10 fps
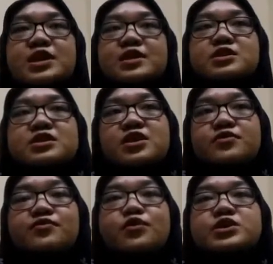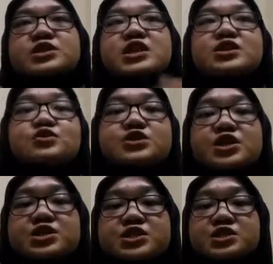that need for the
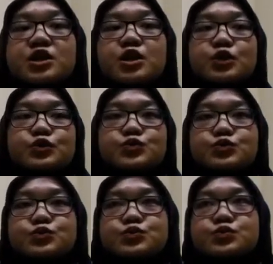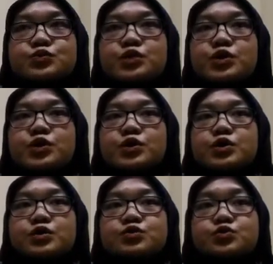negotiation to
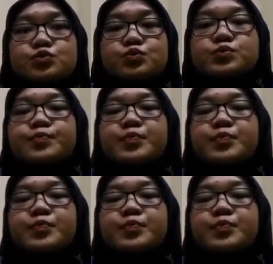do.